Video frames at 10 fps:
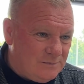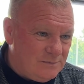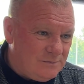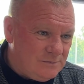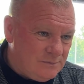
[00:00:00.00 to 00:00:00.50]

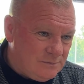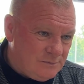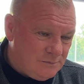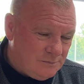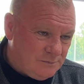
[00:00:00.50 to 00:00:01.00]
And the ones
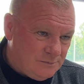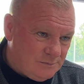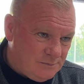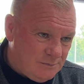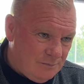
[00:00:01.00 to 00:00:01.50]
that we have
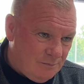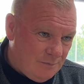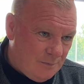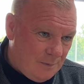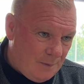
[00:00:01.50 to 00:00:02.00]
kept,
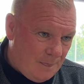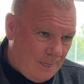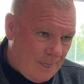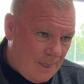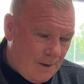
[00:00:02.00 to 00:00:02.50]
how important
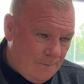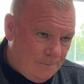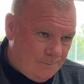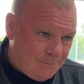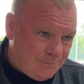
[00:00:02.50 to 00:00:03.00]
is it to keep
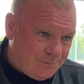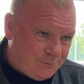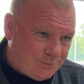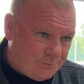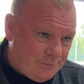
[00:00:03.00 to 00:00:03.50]
that core
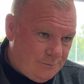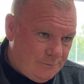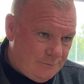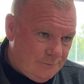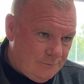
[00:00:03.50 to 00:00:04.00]
group of players
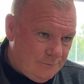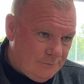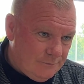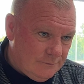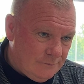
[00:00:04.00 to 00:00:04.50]
that got us
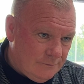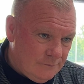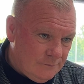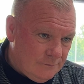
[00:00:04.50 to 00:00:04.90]
up into League One?